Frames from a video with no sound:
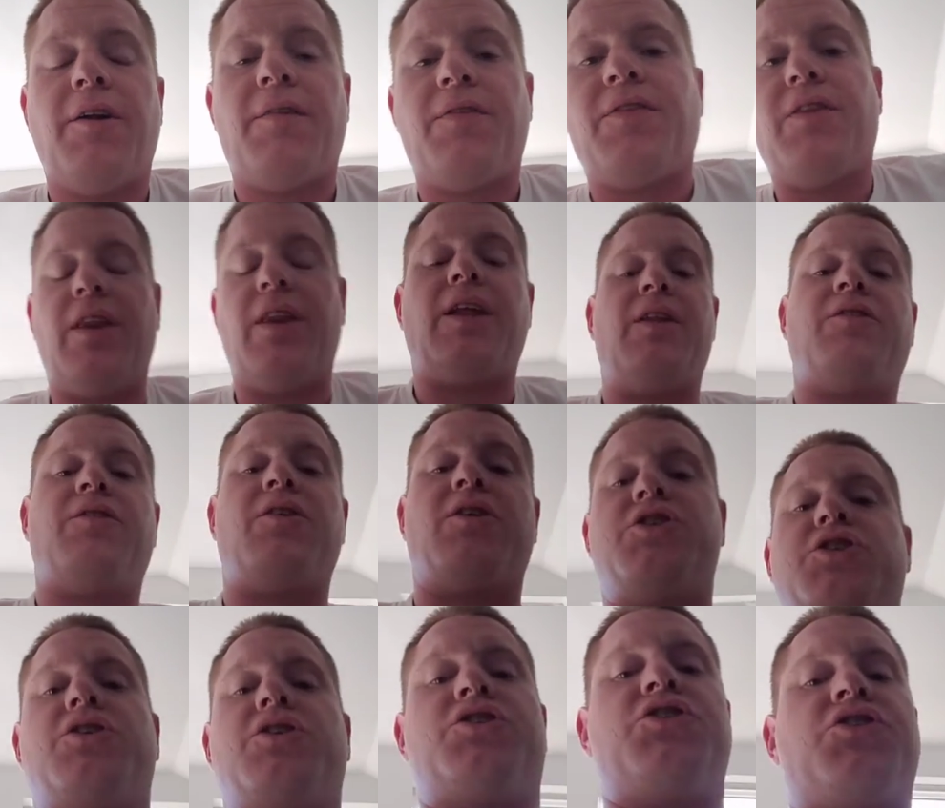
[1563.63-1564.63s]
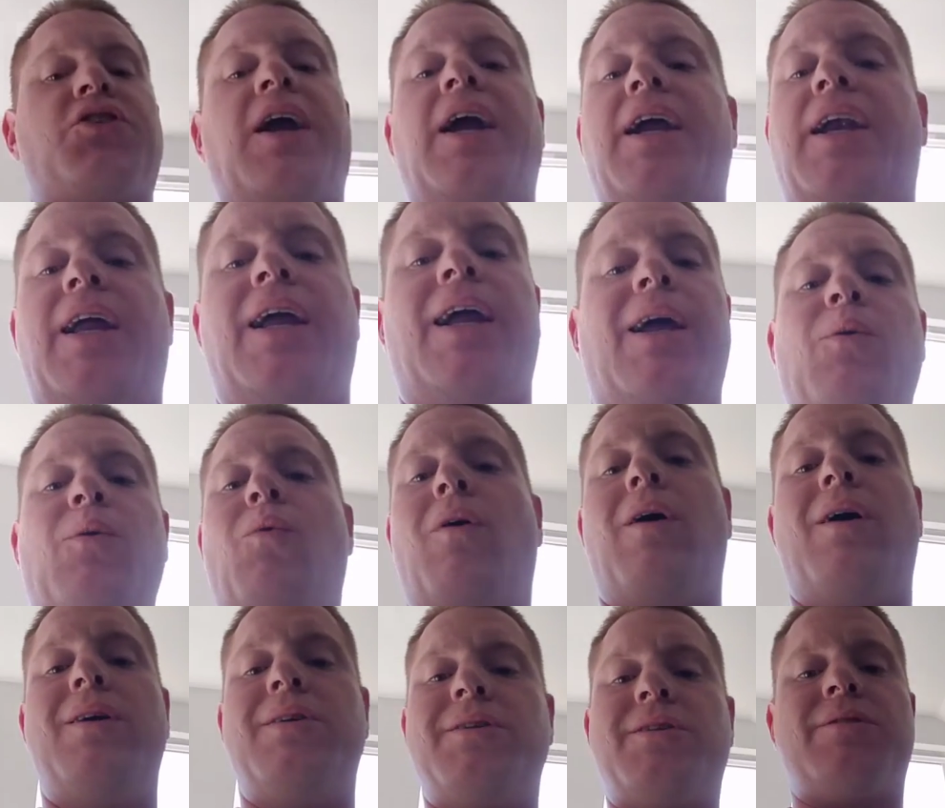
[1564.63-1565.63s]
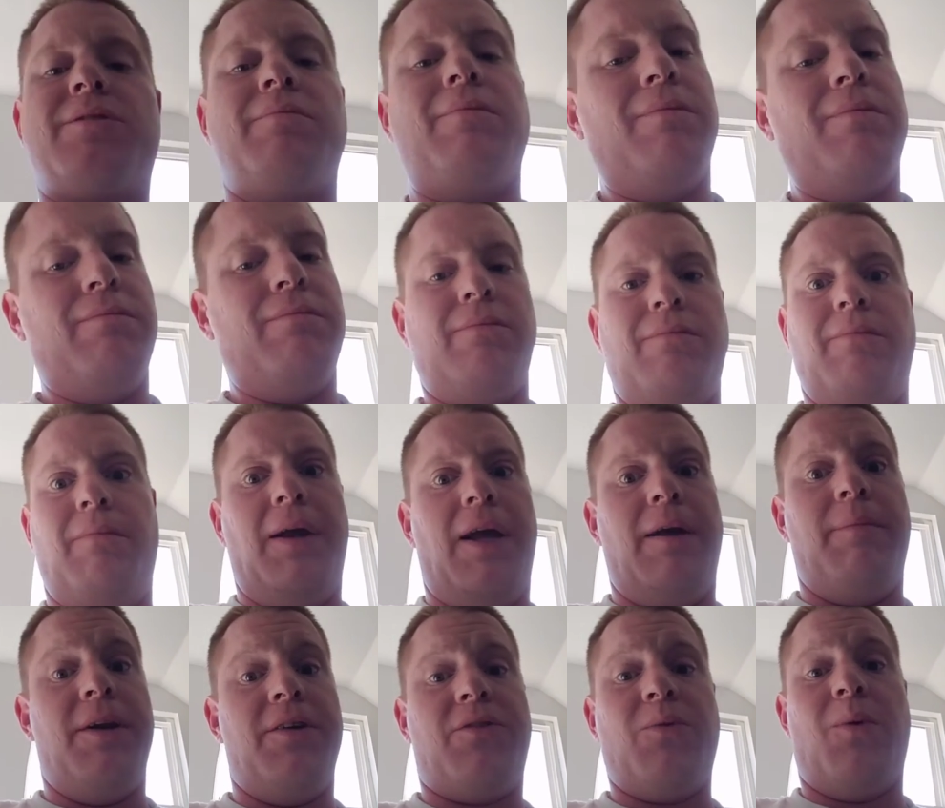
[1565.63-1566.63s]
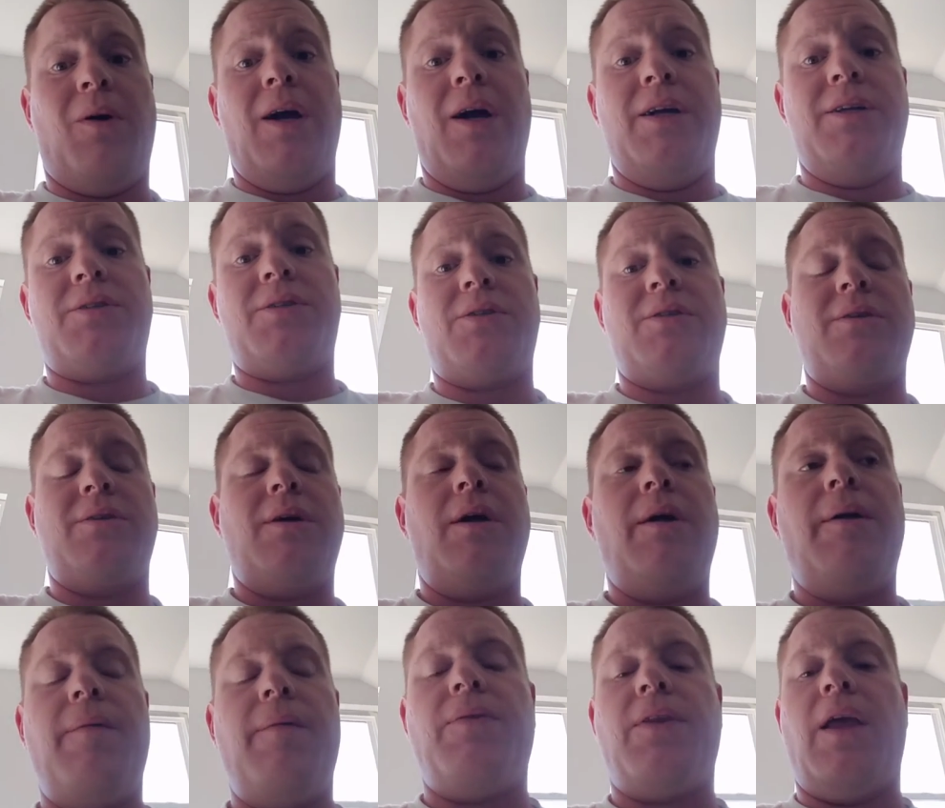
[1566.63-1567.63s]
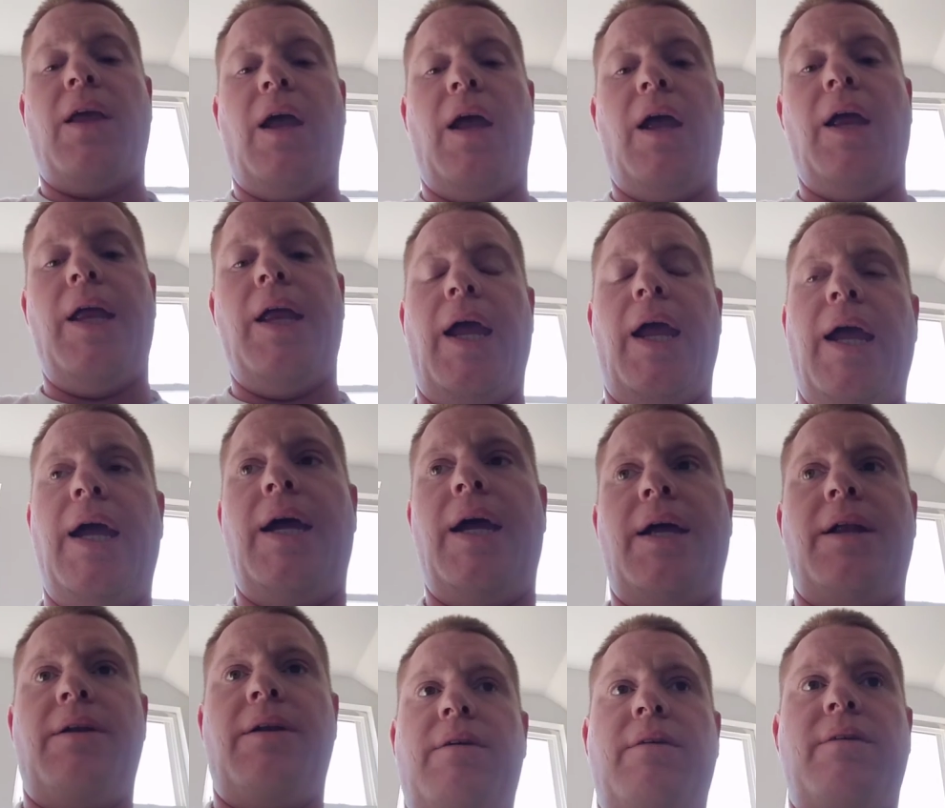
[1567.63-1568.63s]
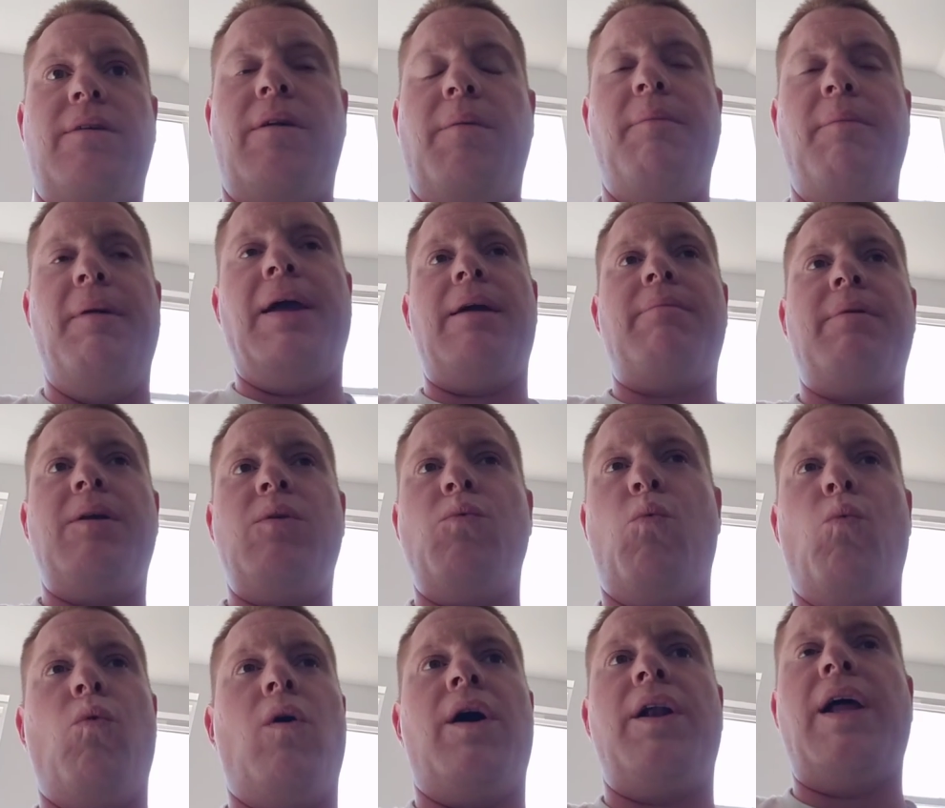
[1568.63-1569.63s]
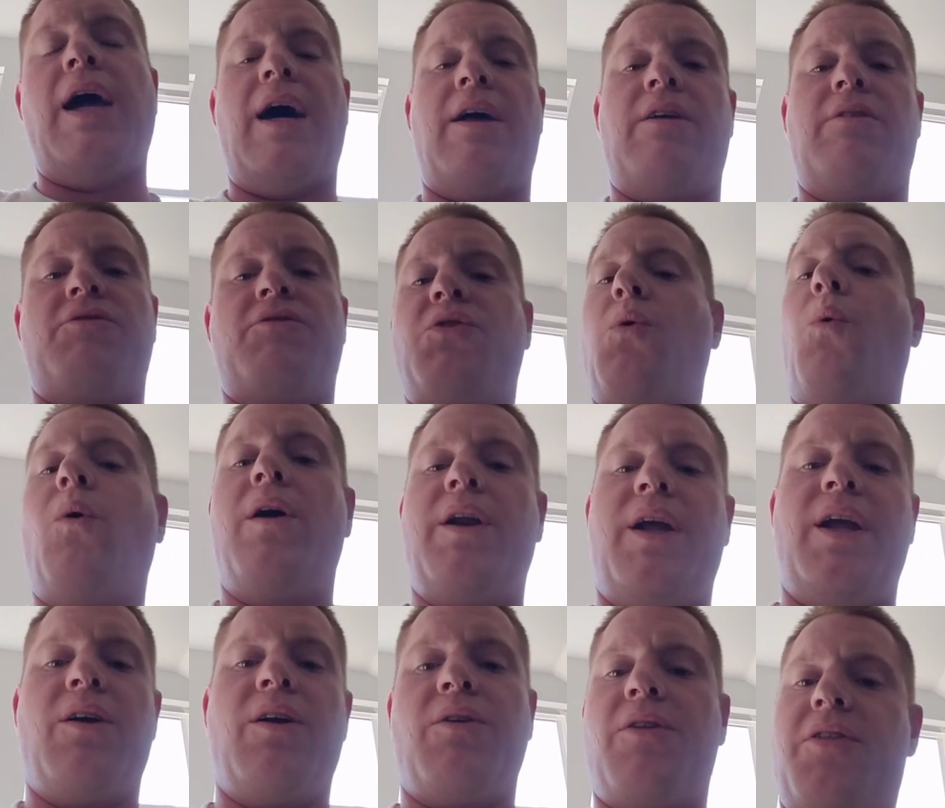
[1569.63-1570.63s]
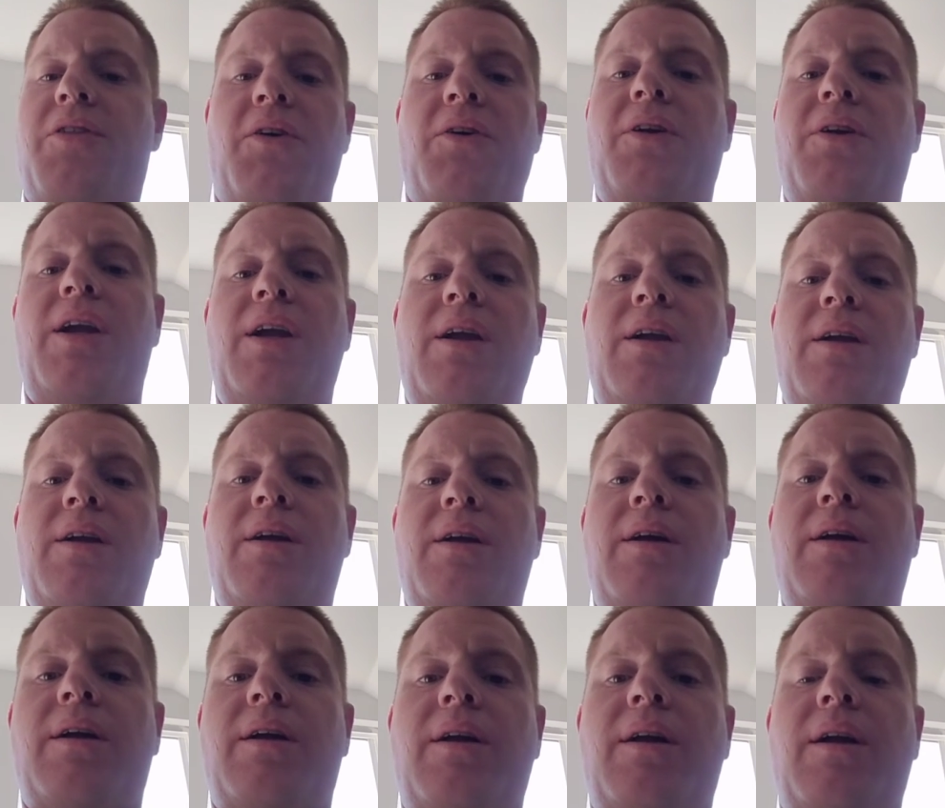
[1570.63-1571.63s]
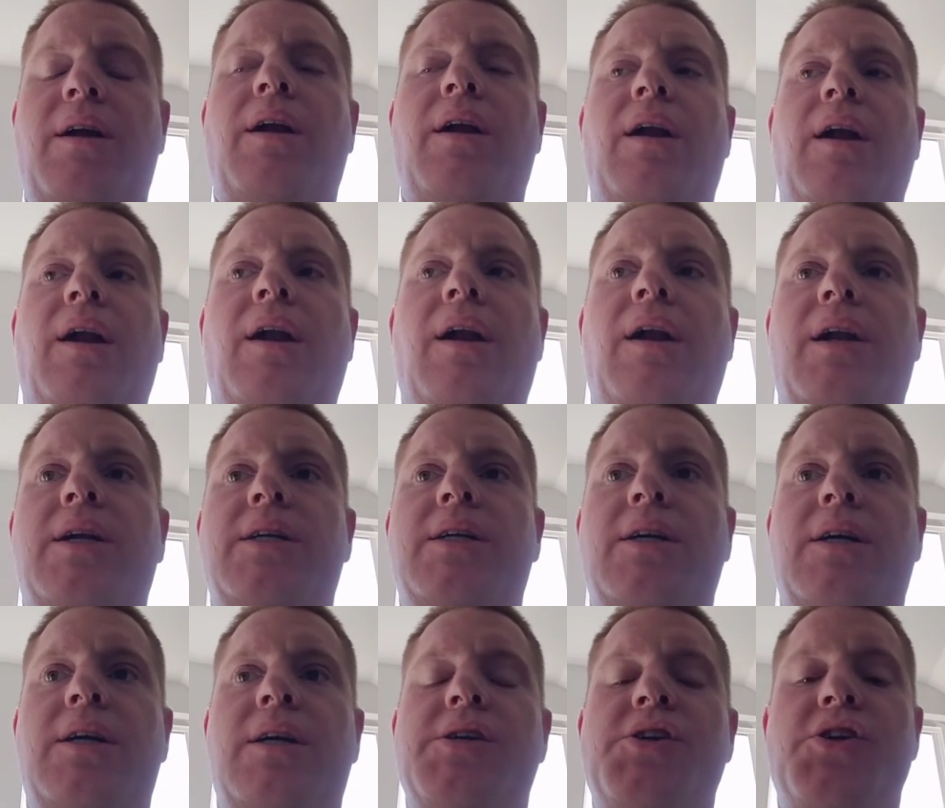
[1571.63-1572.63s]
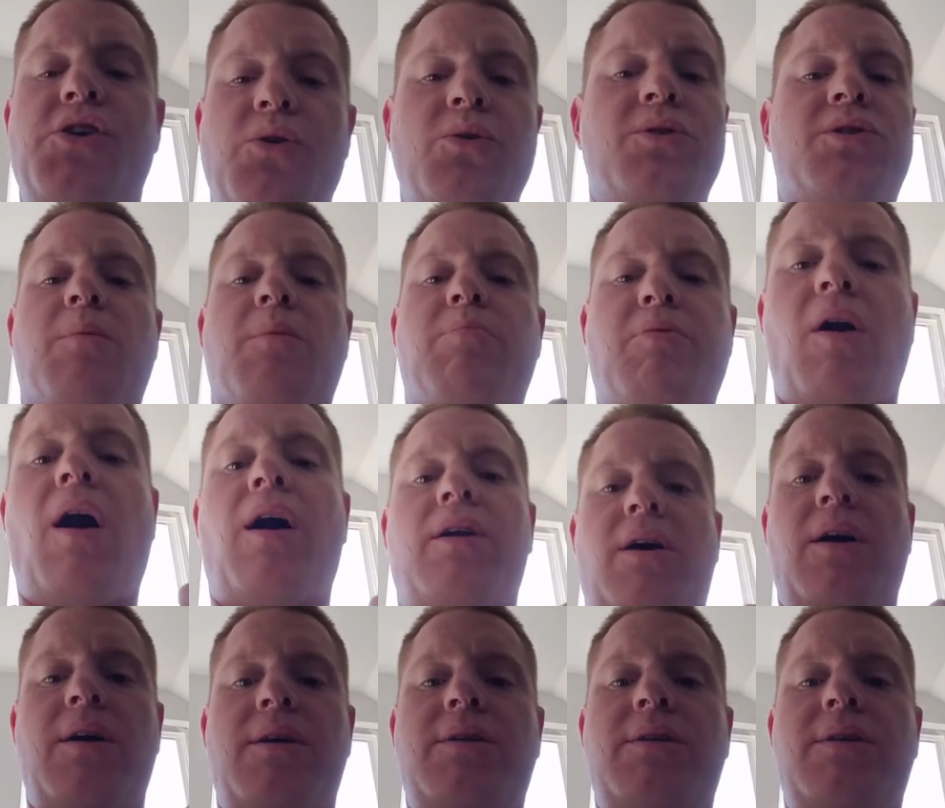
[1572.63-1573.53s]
They're just draining it once, maybe twice. And maybe 1 out of 20 or 30 use a product.